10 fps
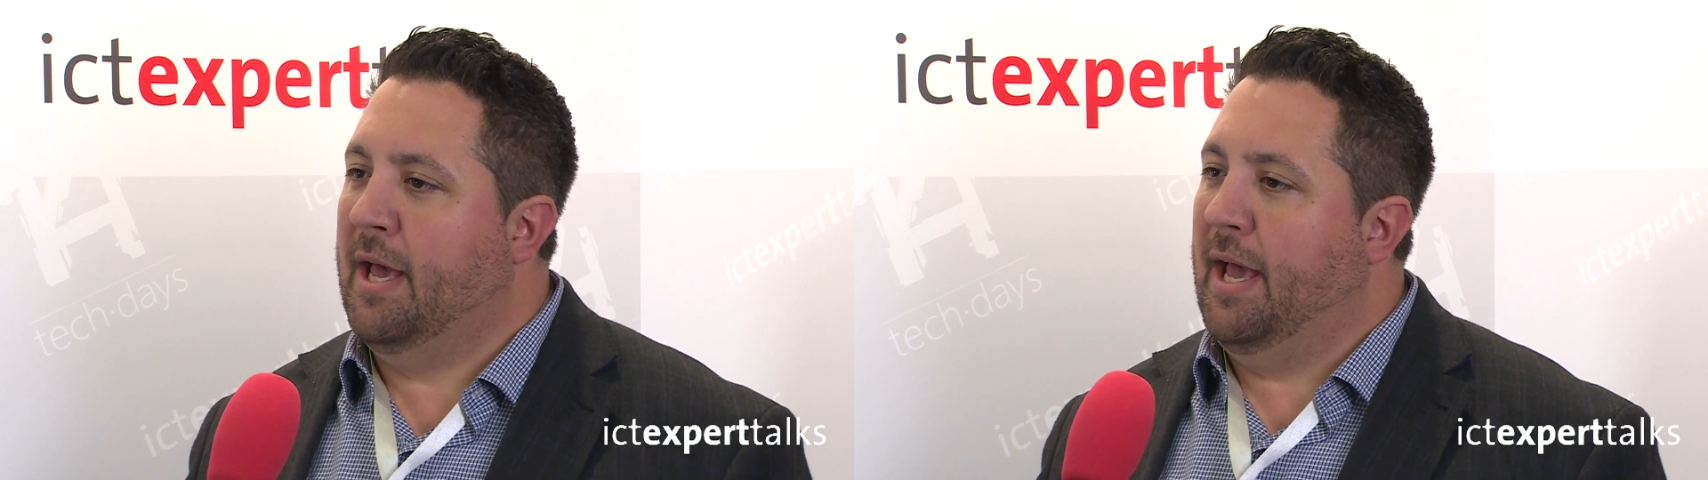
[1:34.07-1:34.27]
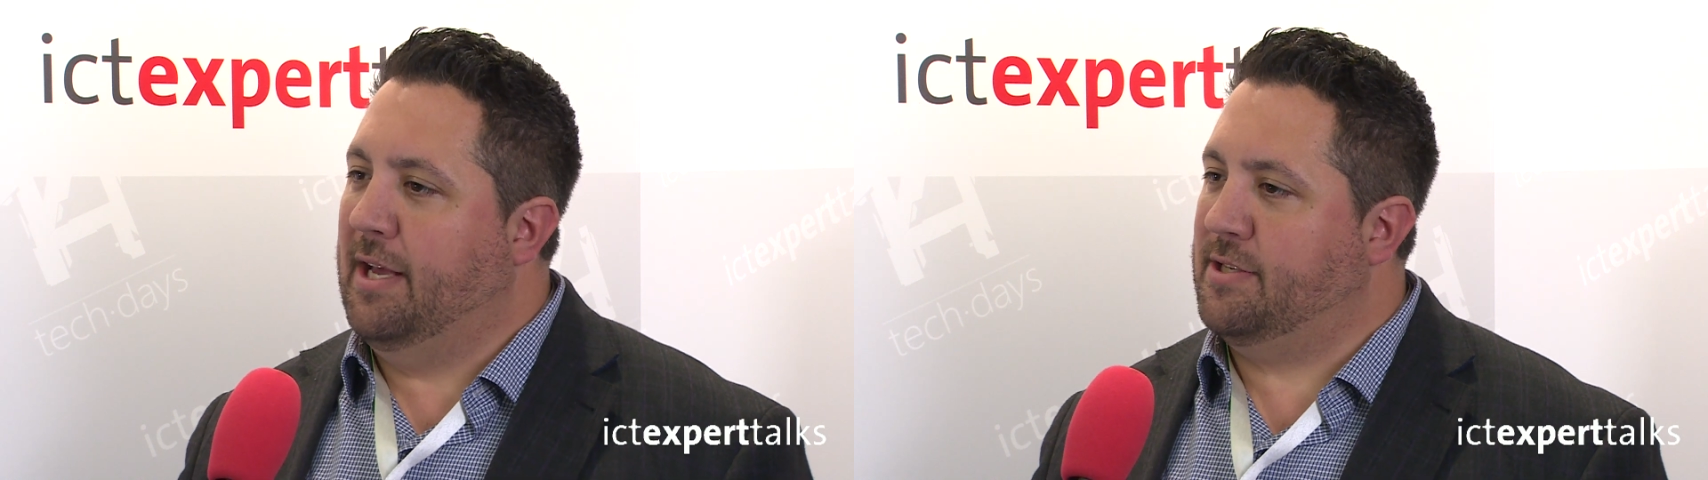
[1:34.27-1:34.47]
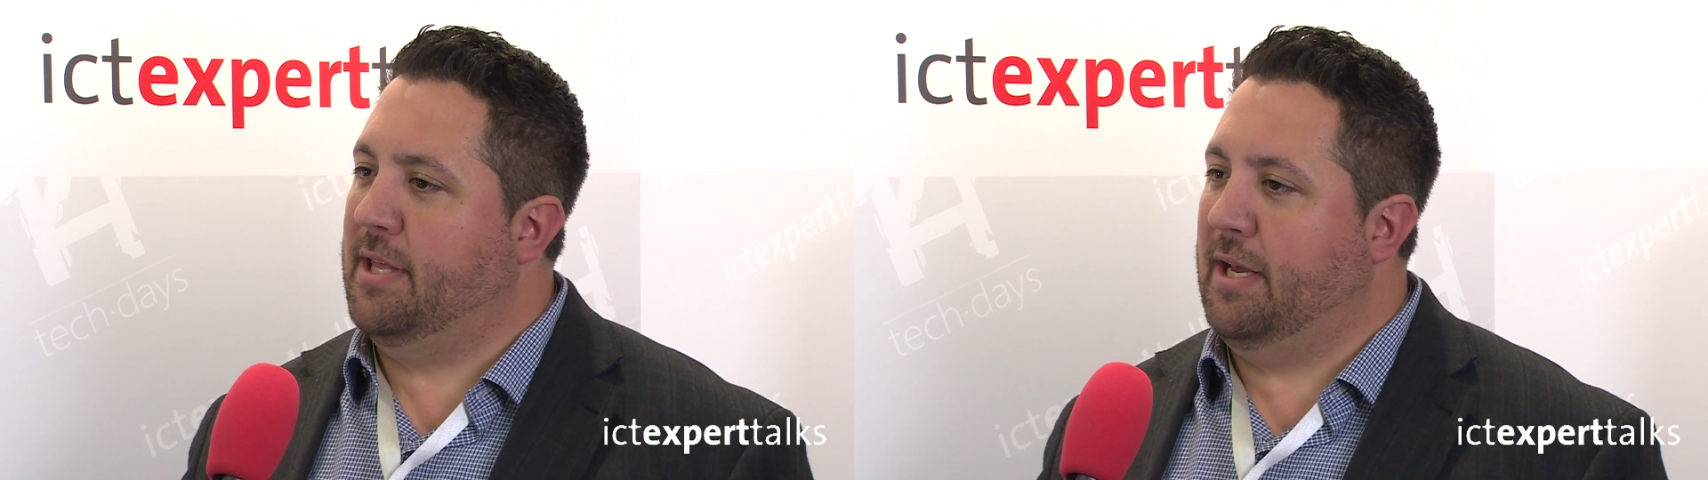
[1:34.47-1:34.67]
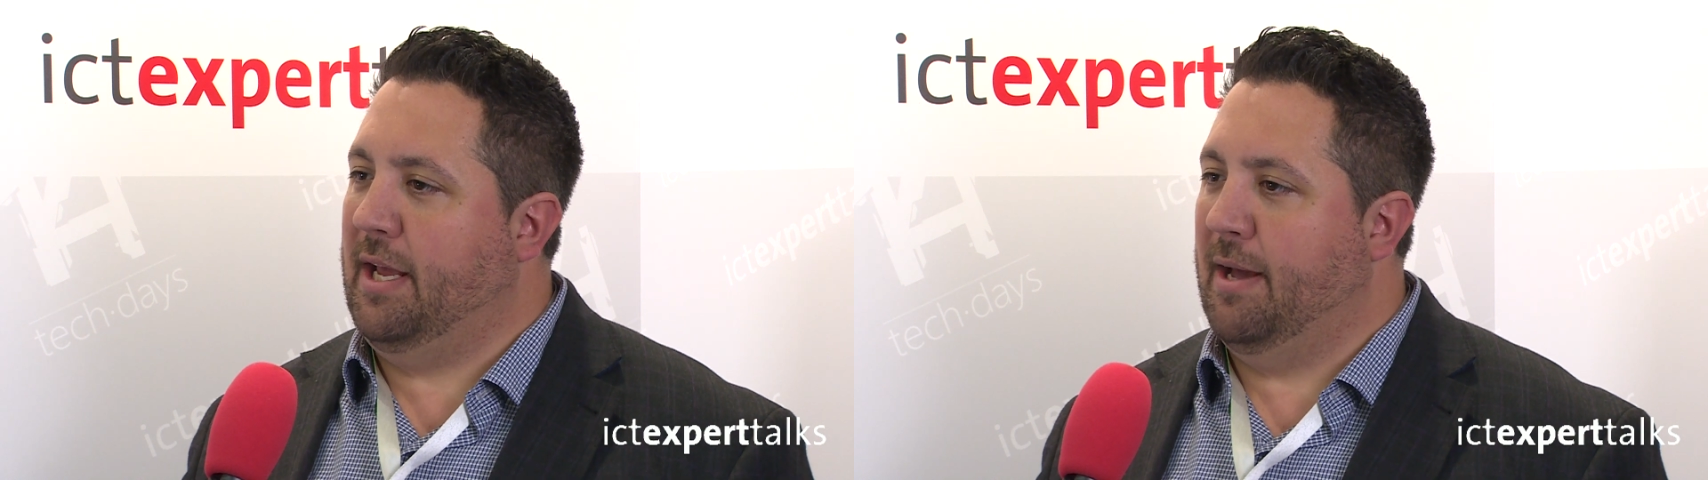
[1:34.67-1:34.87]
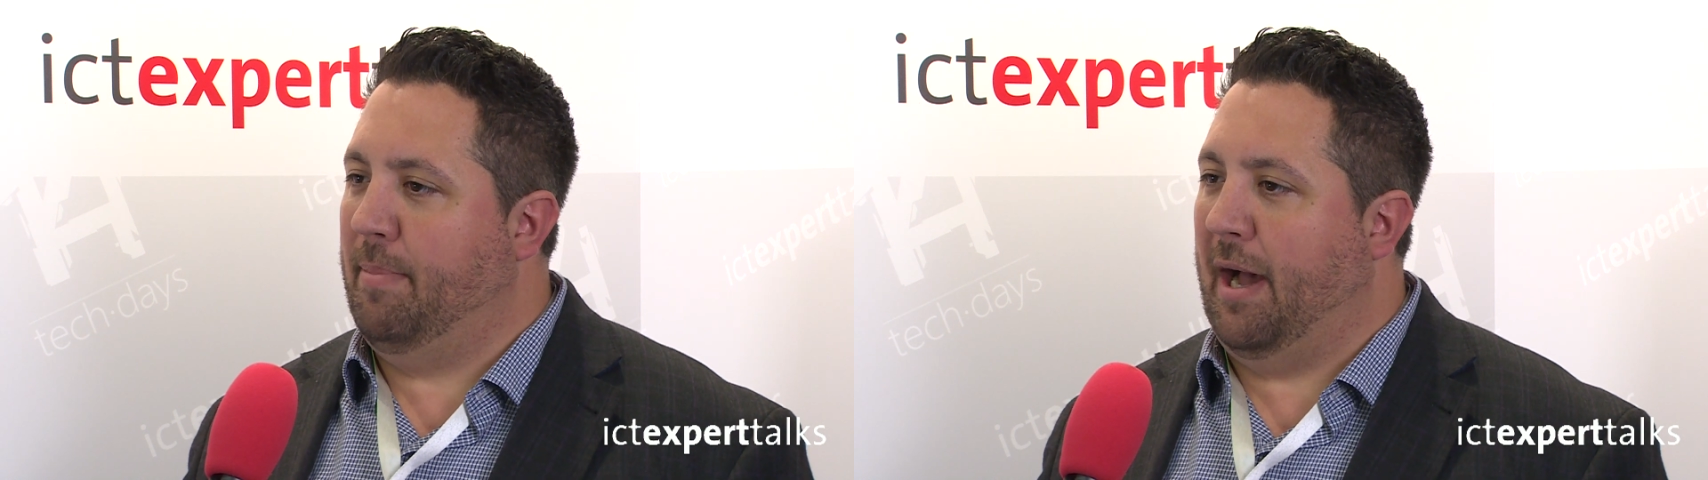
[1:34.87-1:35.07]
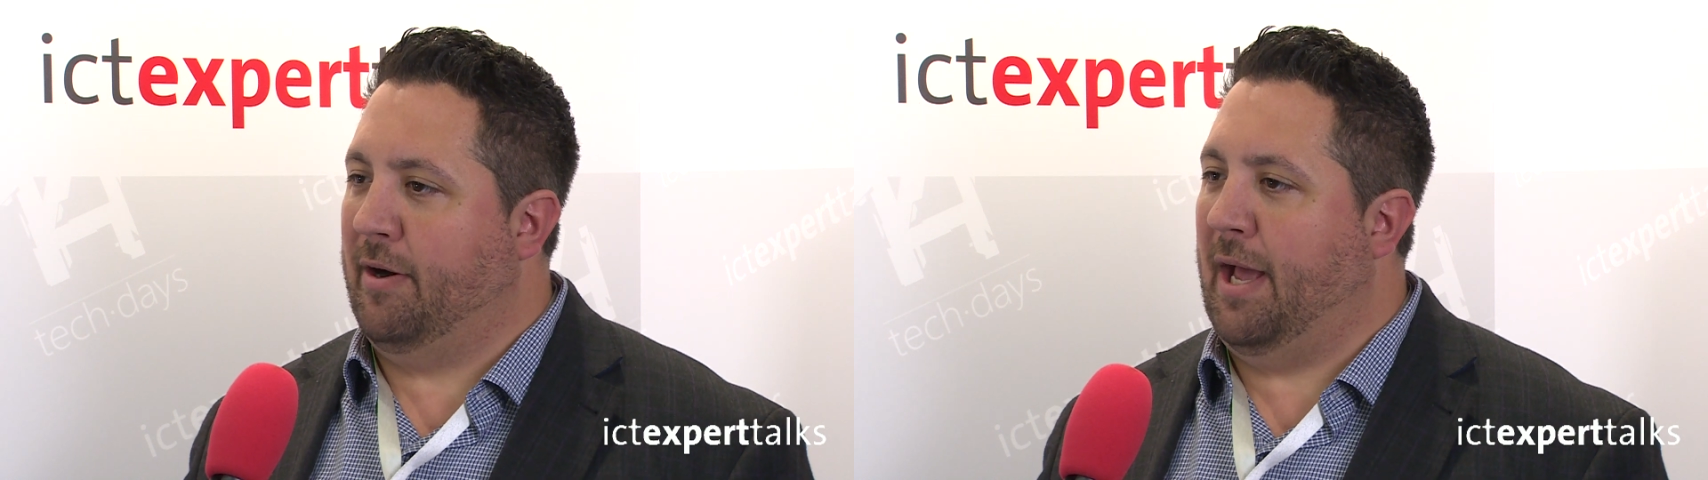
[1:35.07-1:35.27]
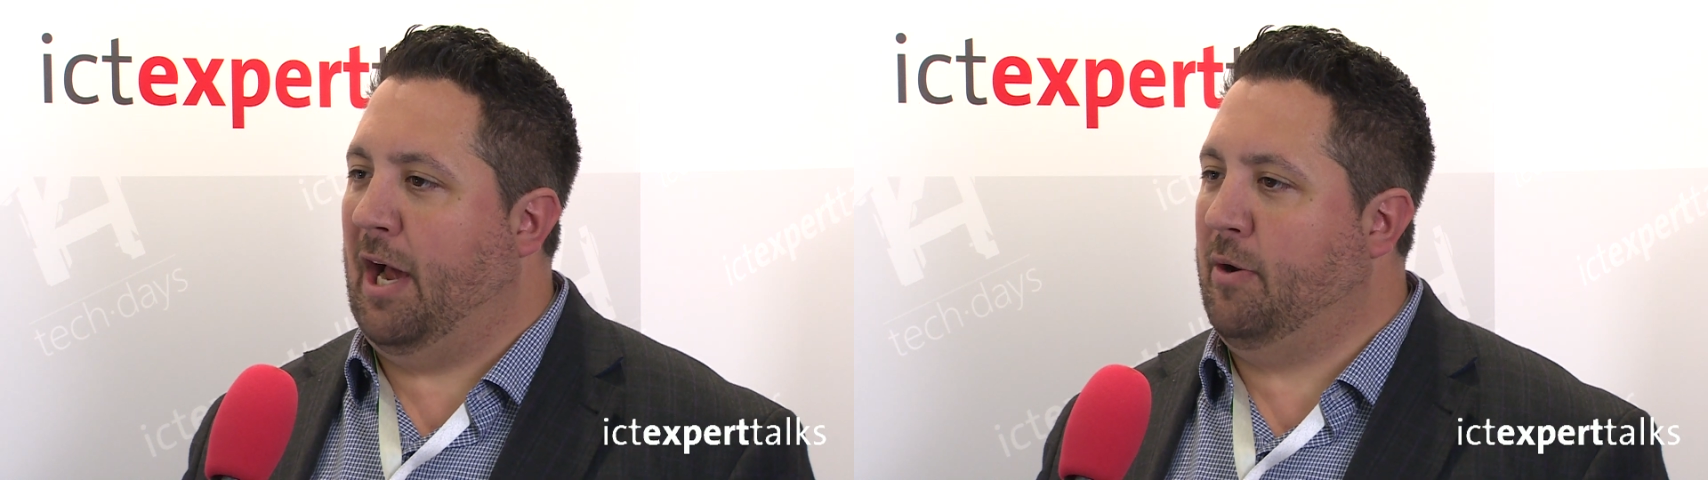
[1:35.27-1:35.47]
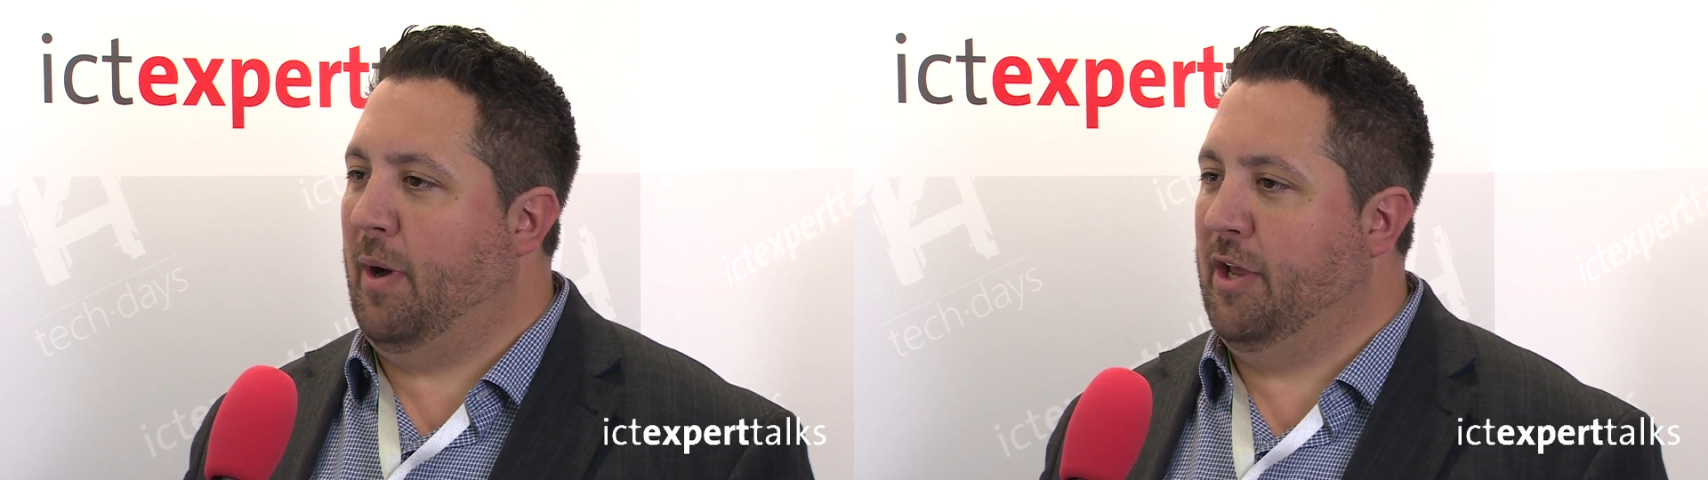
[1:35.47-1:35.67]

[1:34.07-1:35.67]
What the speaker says: is thinking about how do I